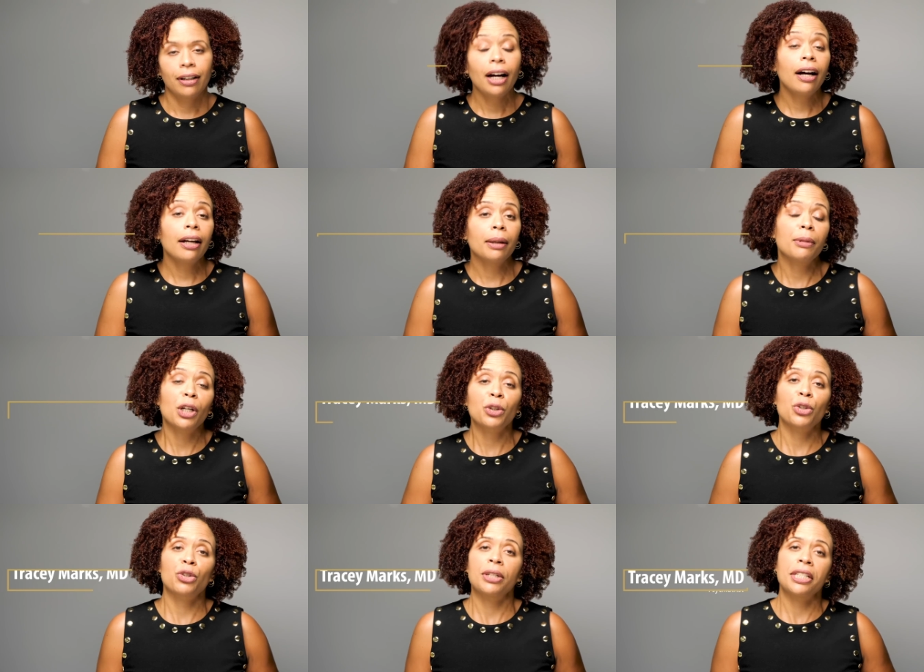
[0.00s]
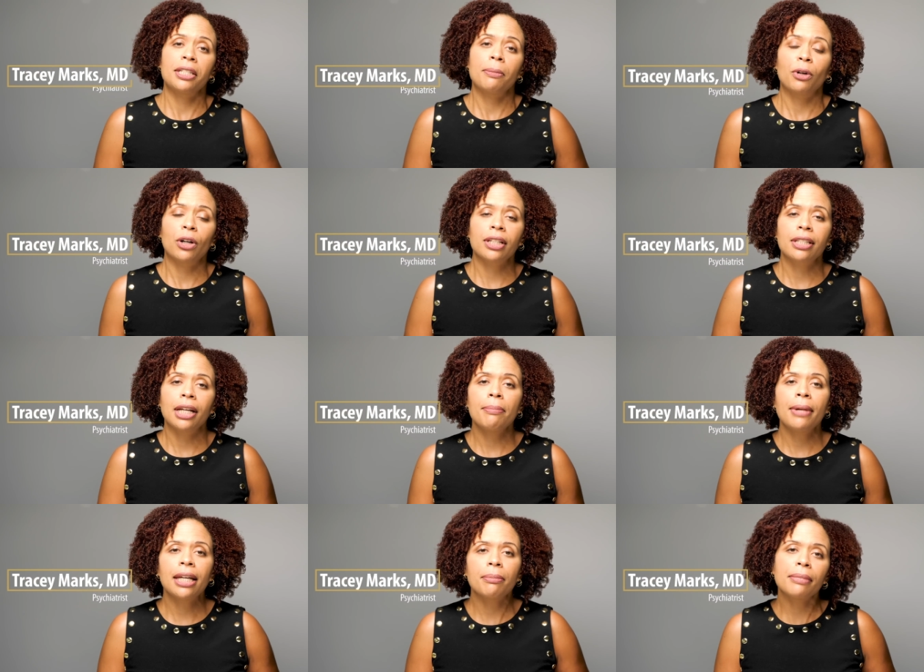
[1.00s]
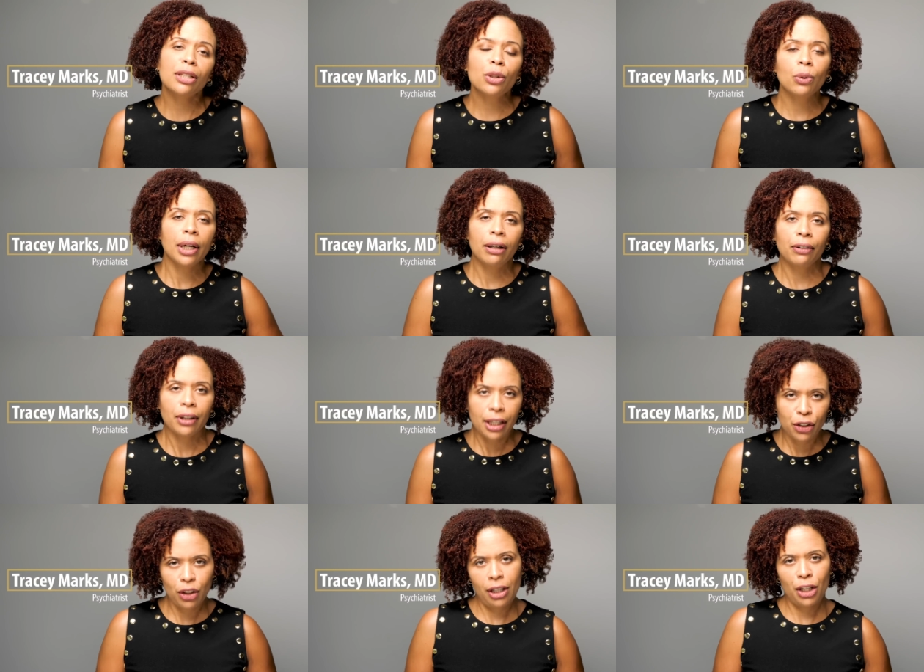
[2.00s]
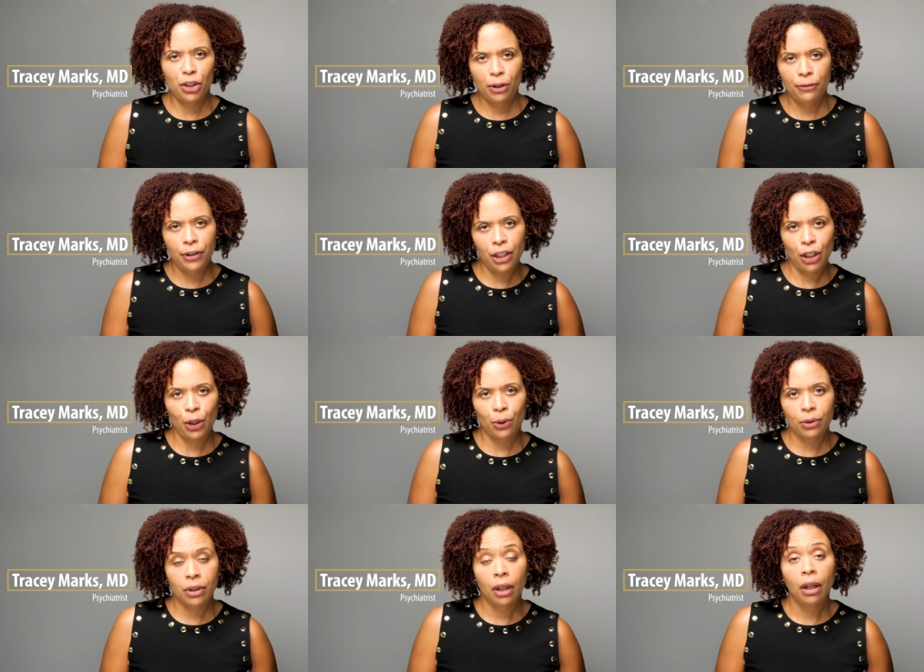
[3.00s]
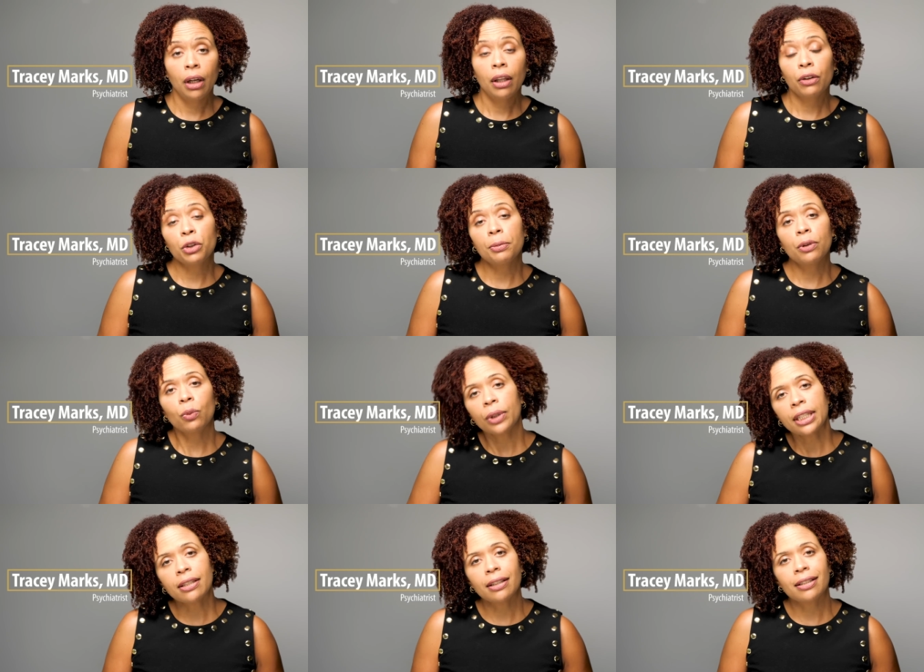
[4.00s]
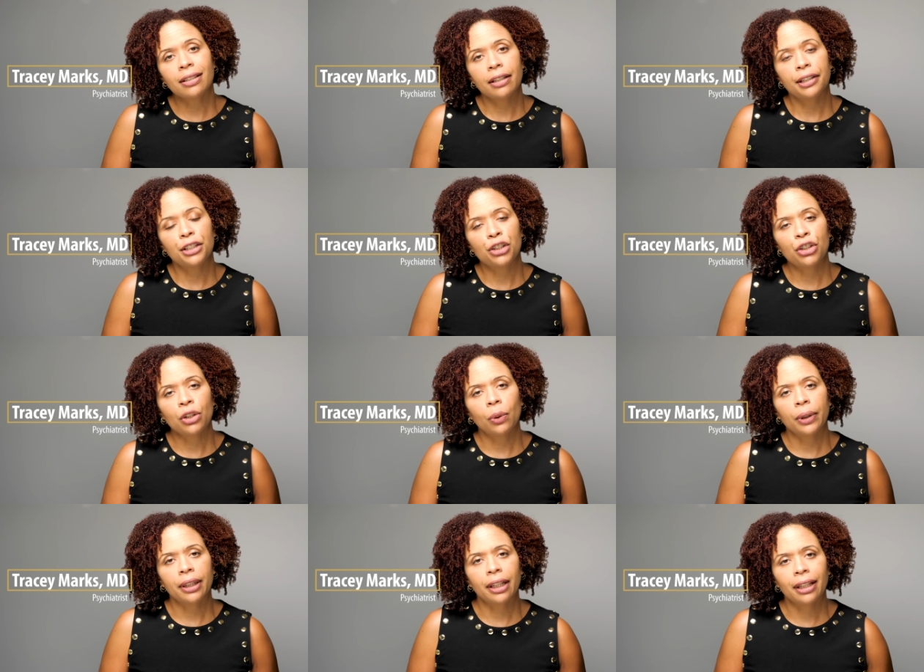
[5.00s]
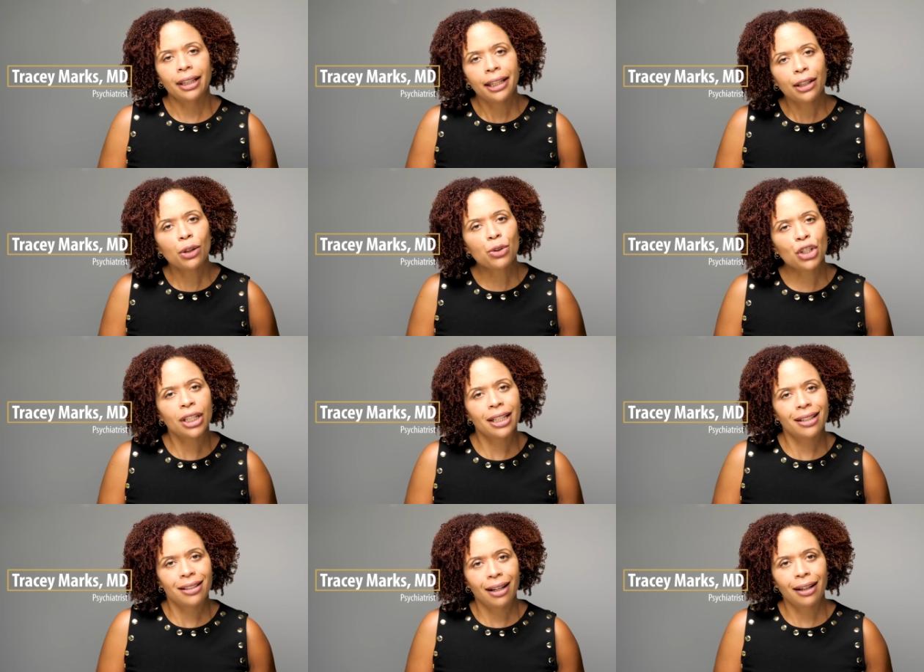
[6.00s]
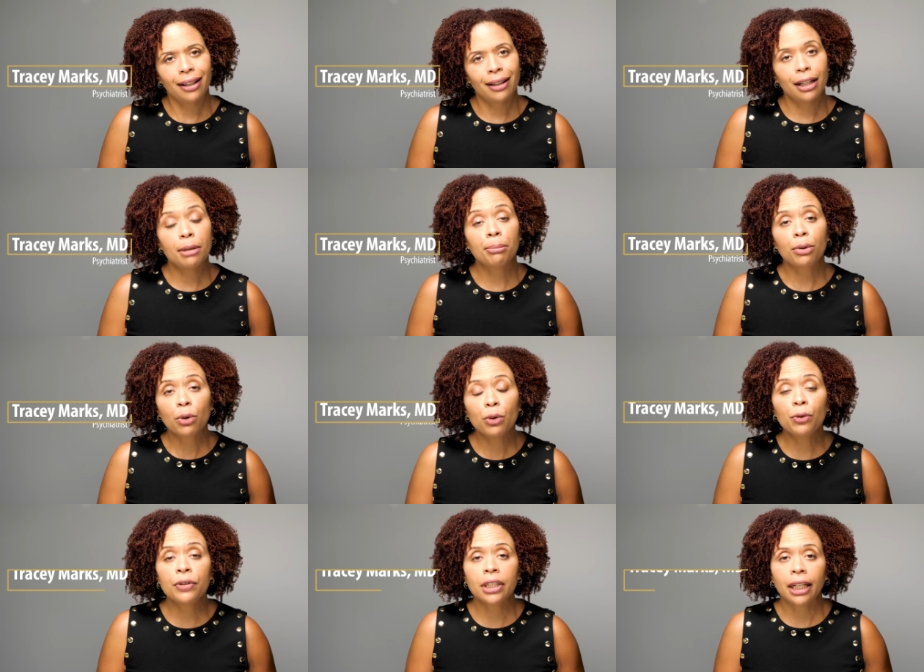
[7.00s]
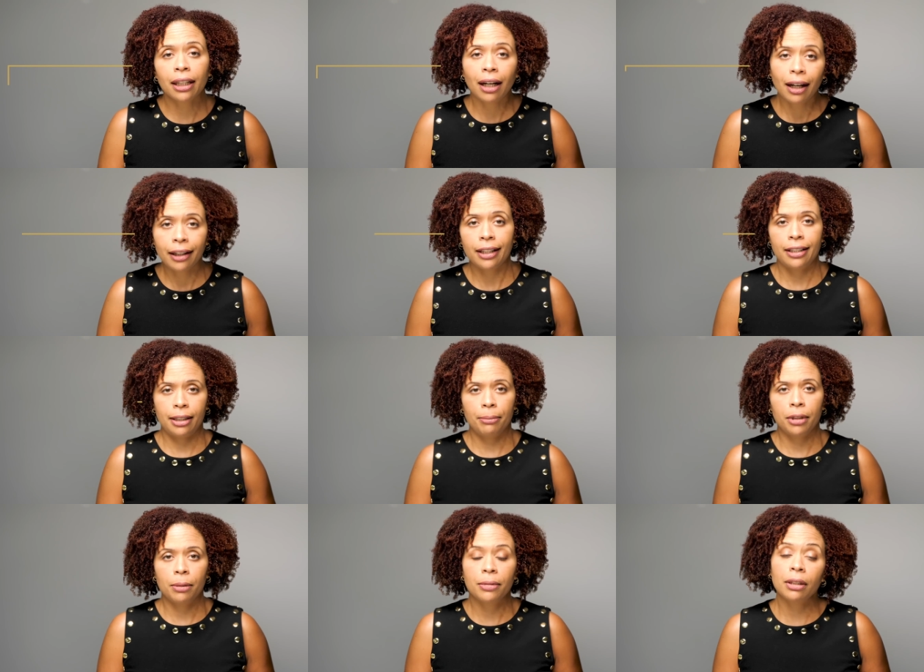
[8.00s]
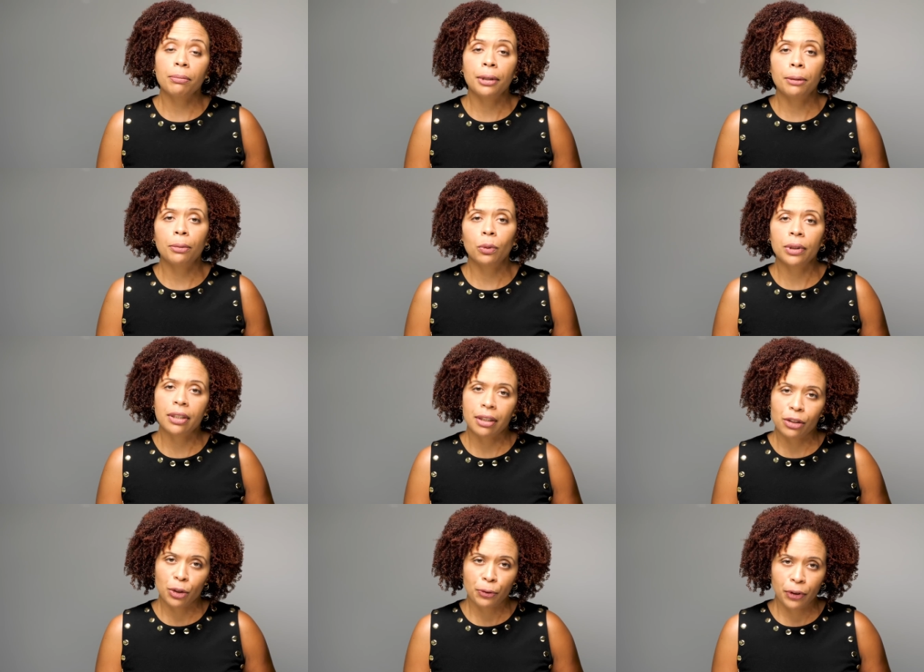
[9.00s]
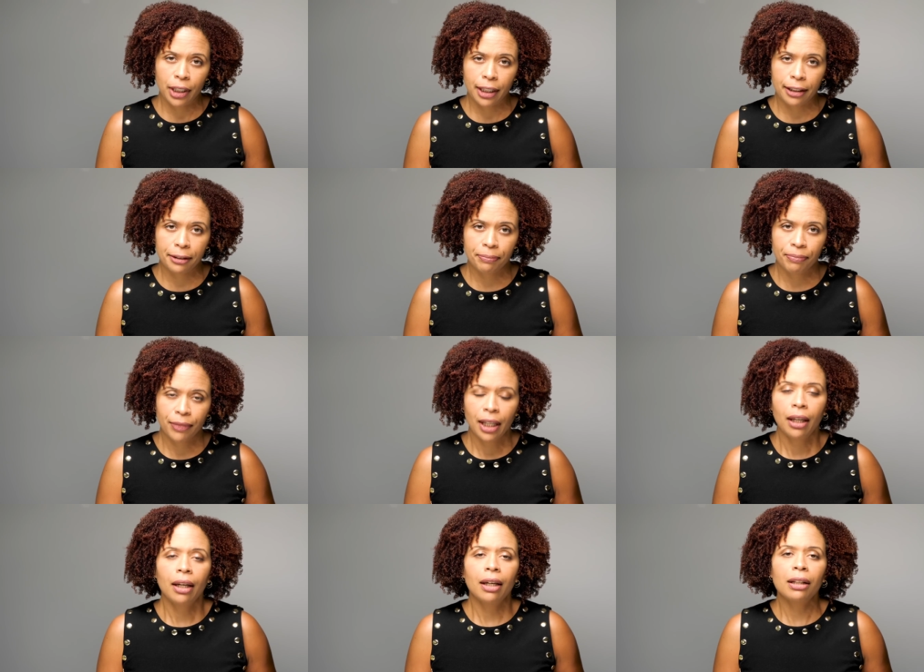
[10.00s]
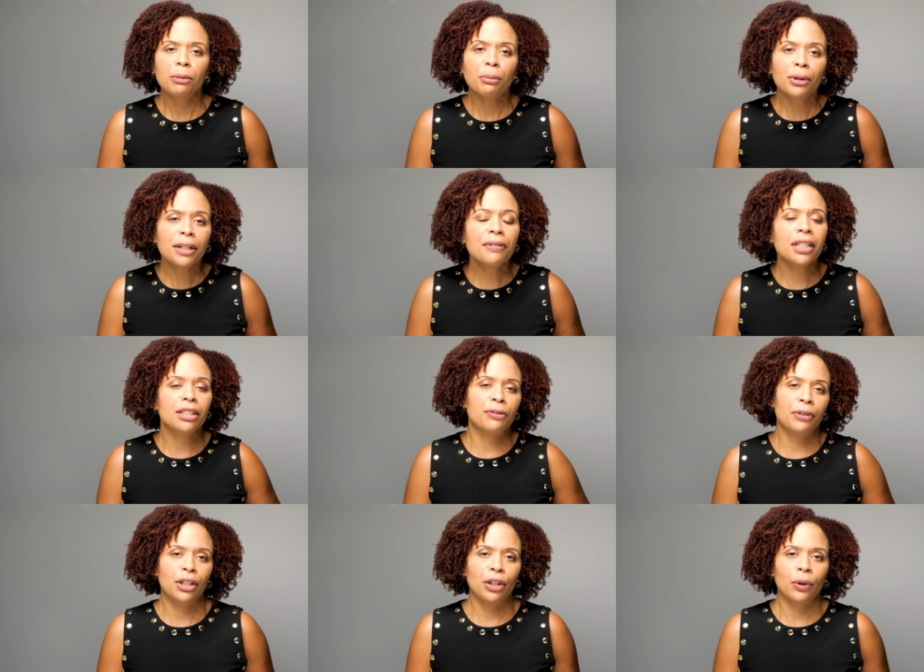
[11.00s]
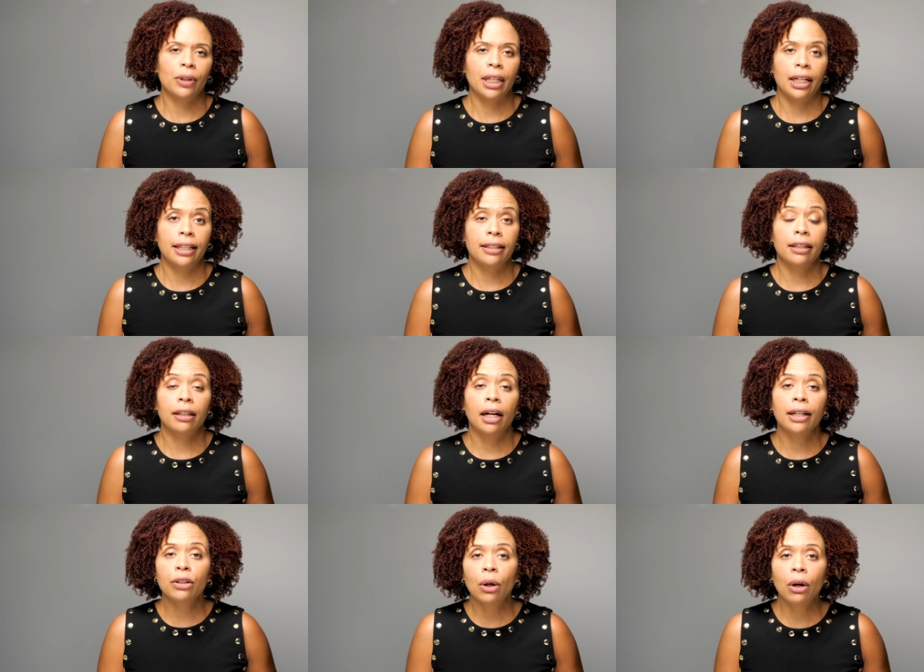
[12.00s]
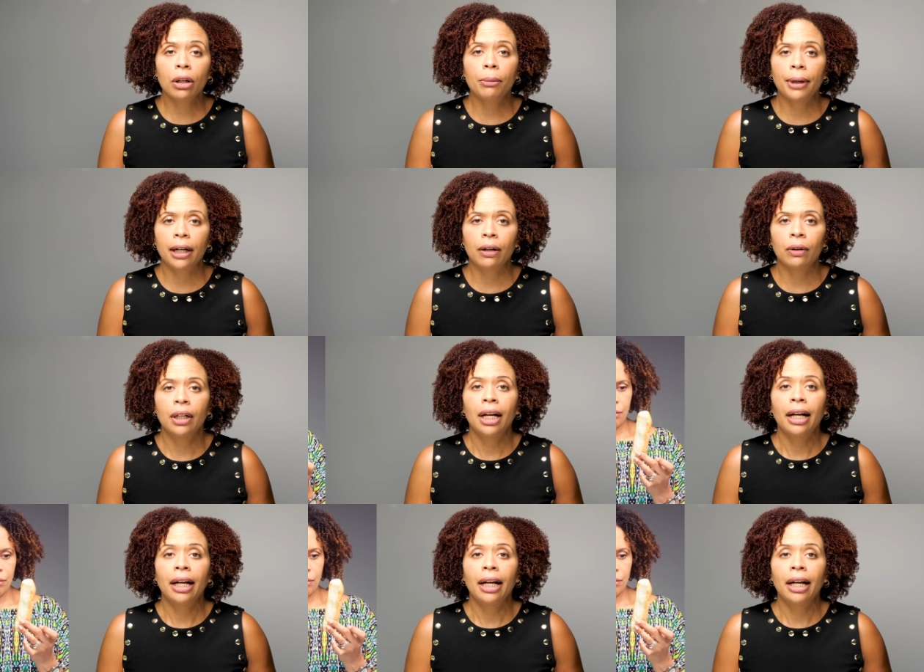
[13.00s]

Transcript: Hi, I'm Dr. Tracey Marks, and I make mental health education videos. There's been recent studies showing that a ketogenic diet improves psychotic symptoms in people with schizophrenia. In a previous video that I did, I talk about